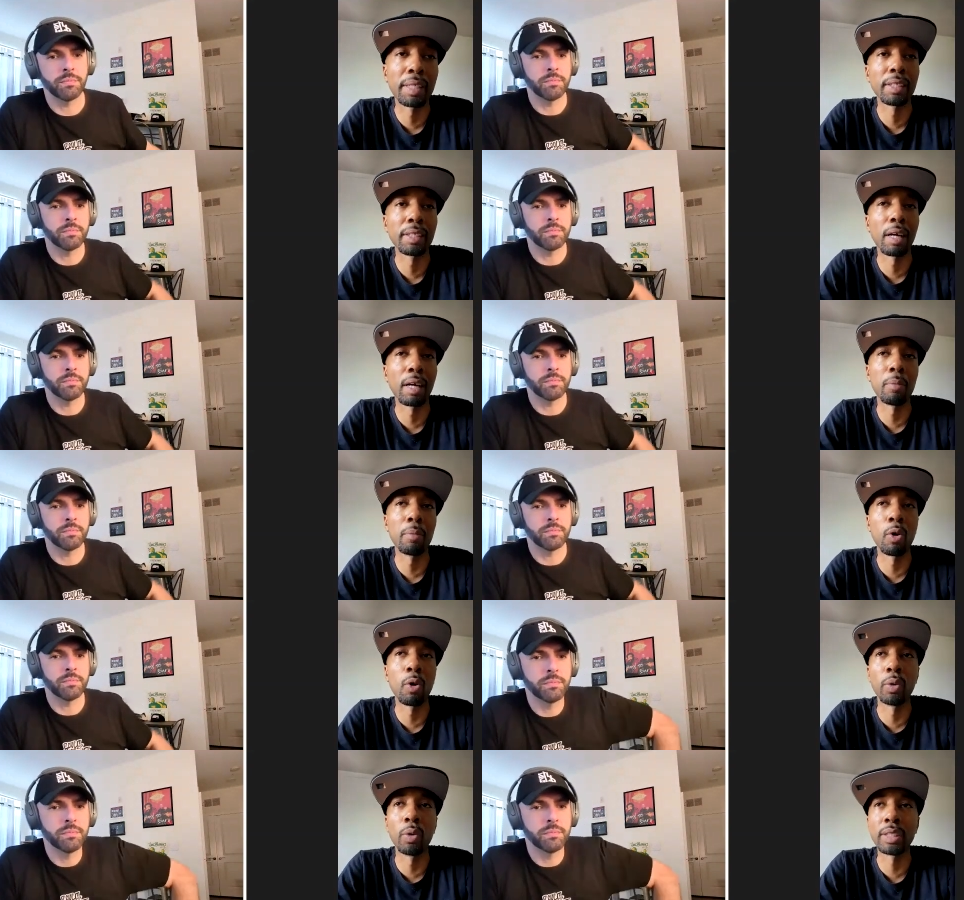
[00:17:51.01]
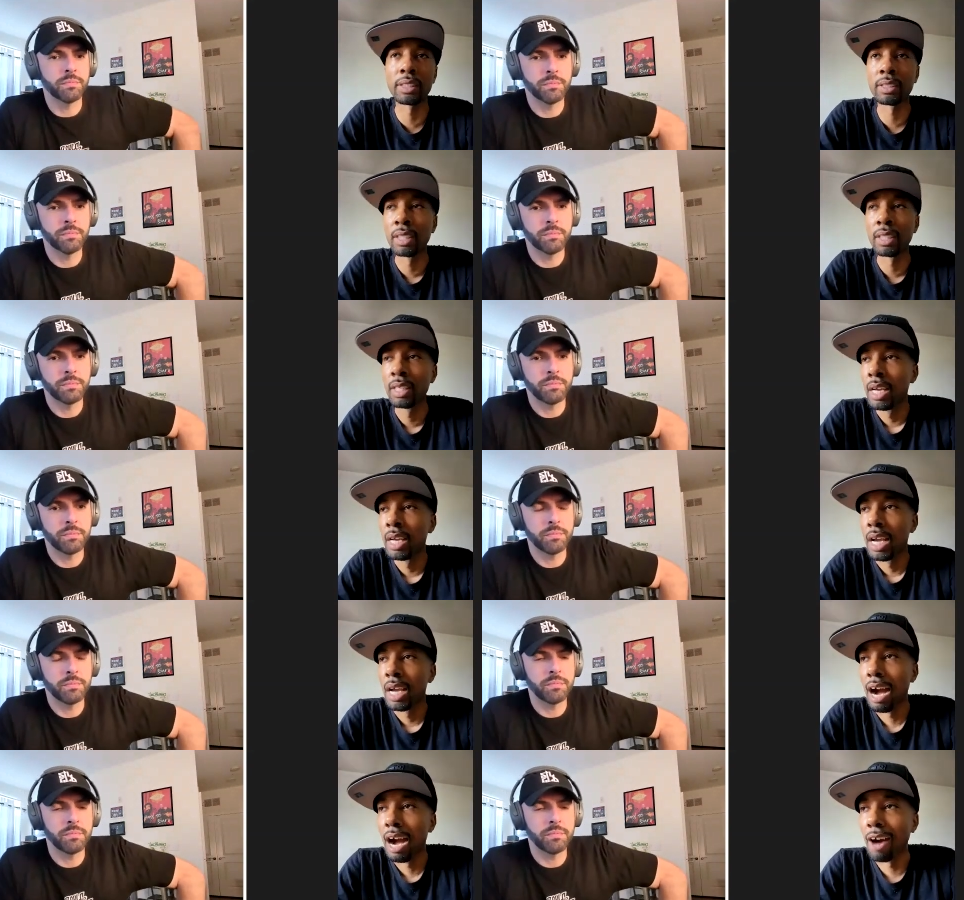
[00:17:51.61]
Speaker 1: And I'm always
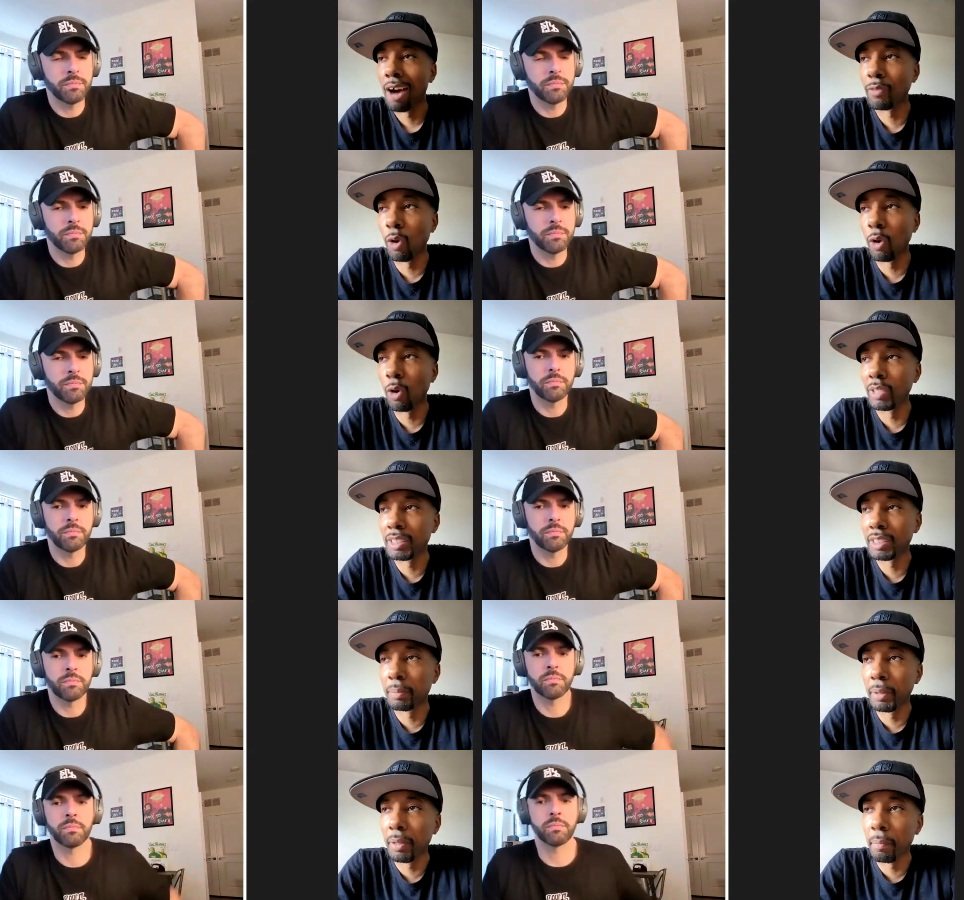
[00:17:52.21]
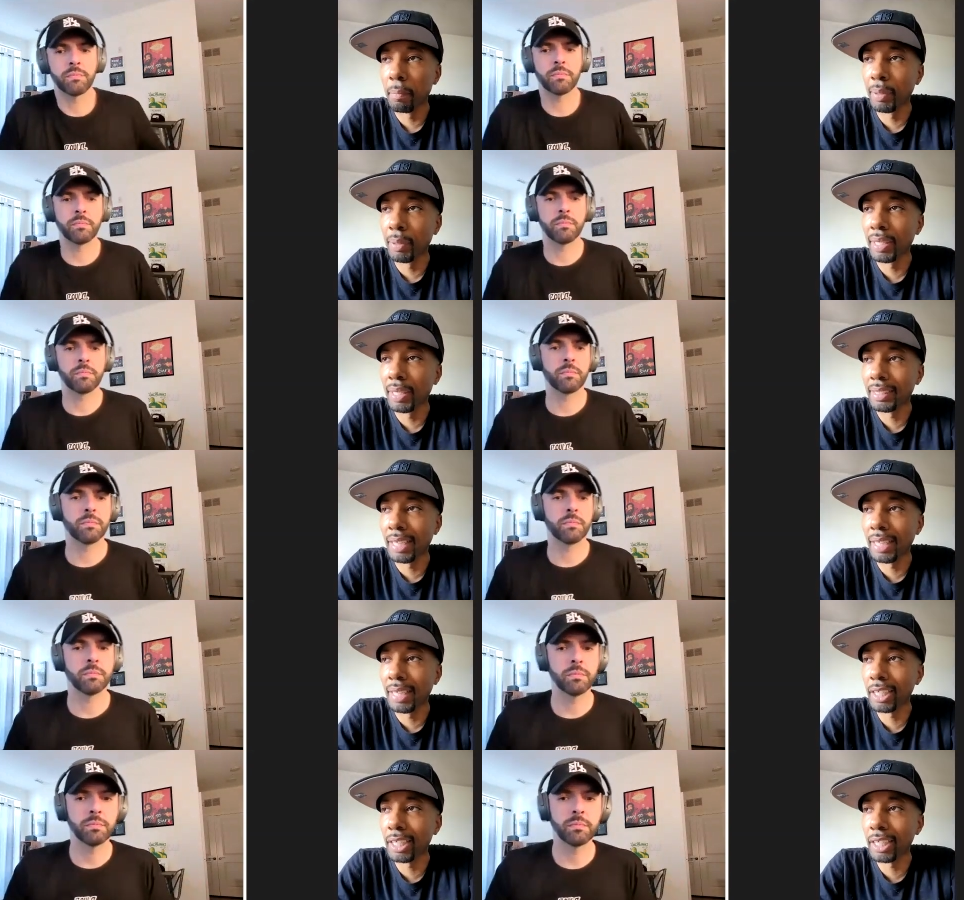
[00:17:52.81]
I've always been a
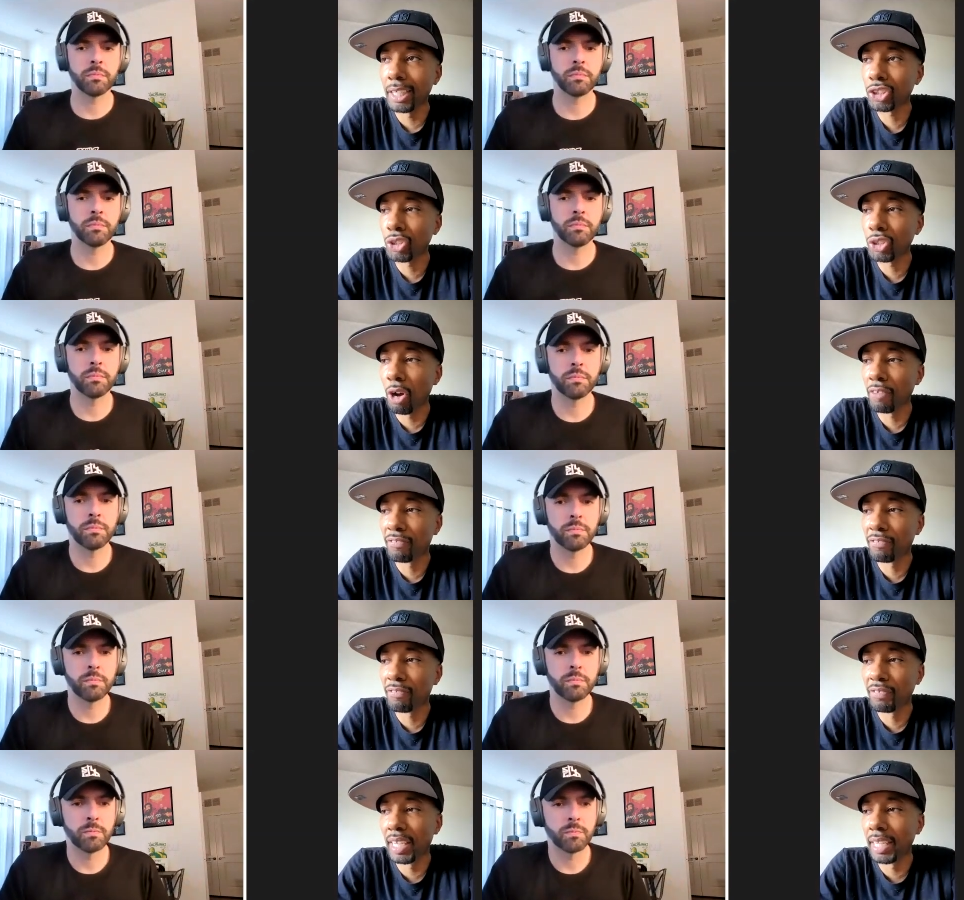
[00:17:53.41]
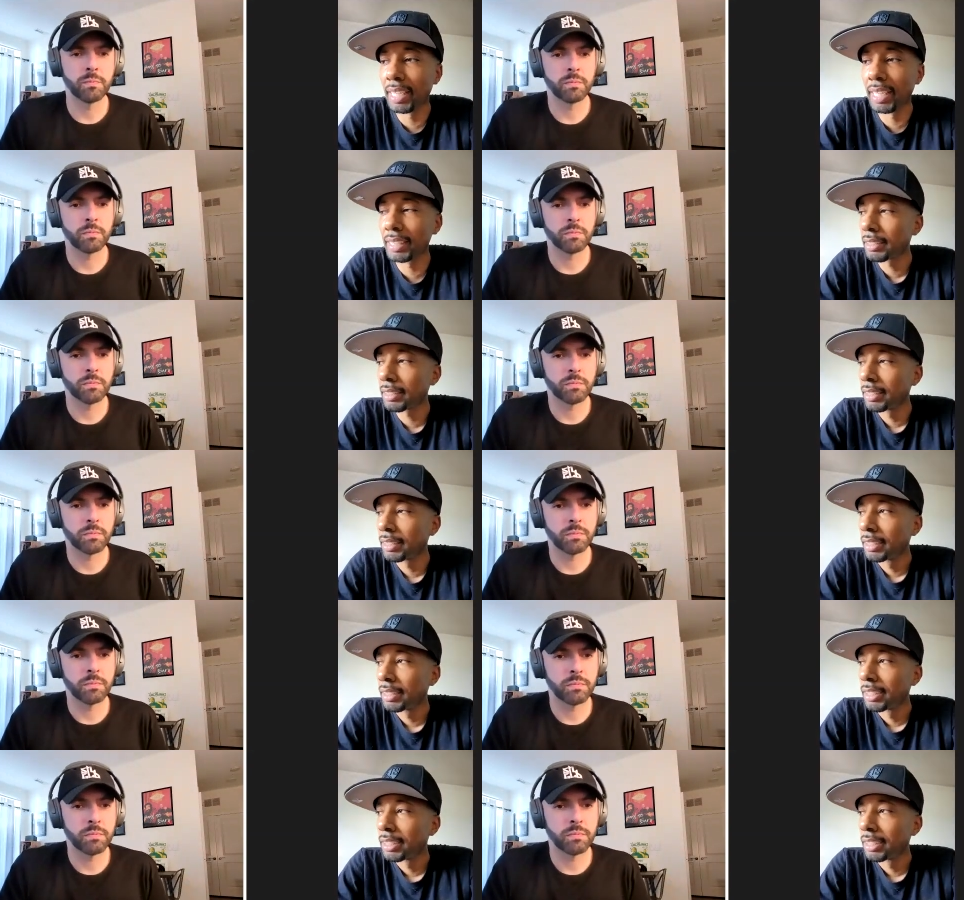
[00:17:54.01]
big Gang Starr fan,